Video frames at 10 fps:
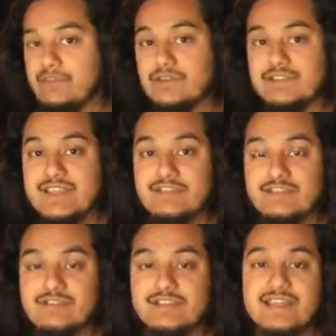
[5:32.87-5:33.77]

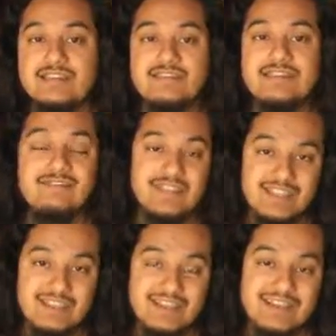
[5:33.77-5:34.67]
sensor
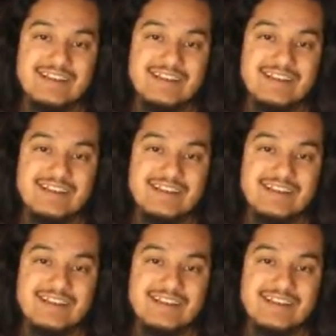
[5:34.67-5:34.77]
sensitivity